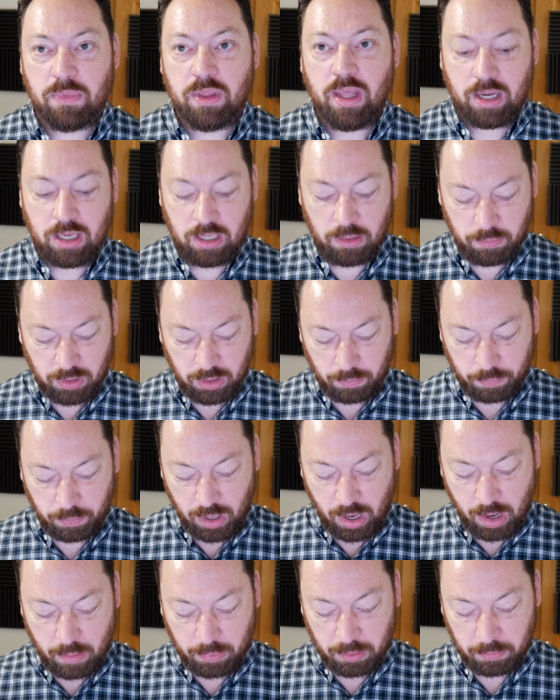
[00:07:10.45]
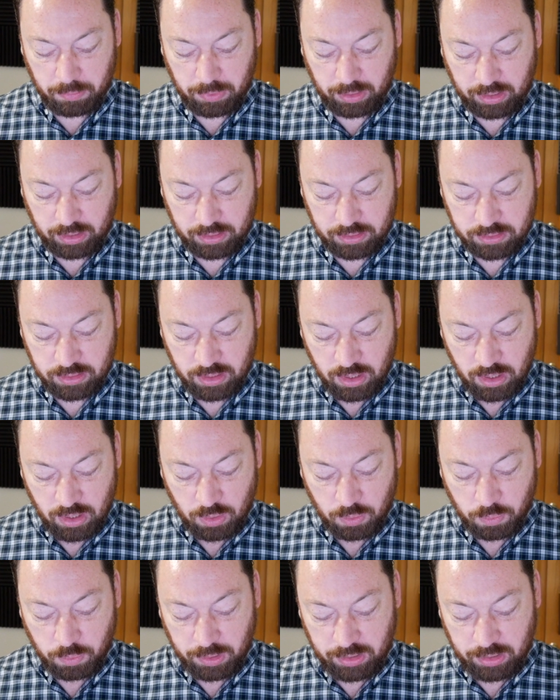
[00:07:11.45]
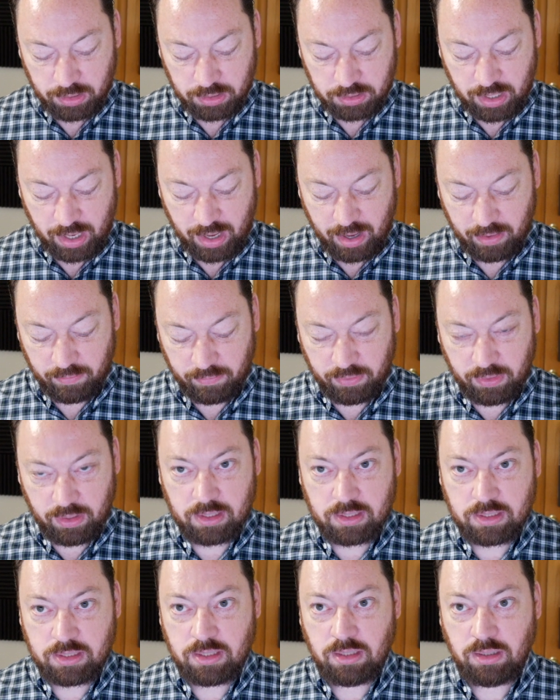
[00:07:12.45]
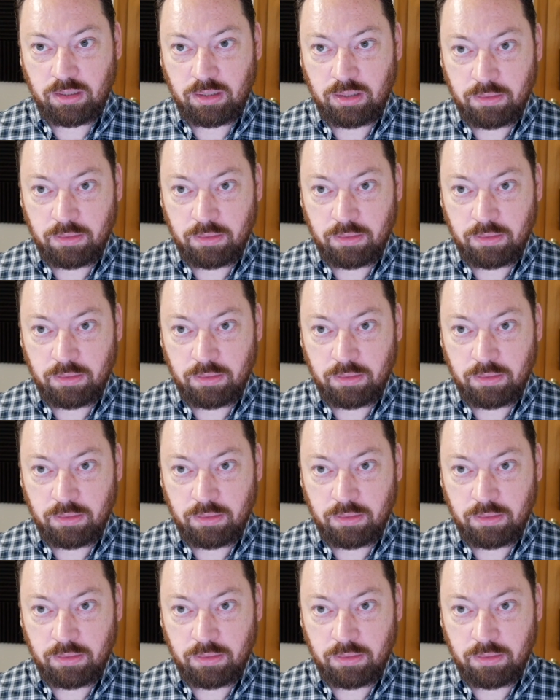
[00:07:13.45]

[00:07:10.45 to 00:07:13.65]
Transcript: That can be a problem because we need to have this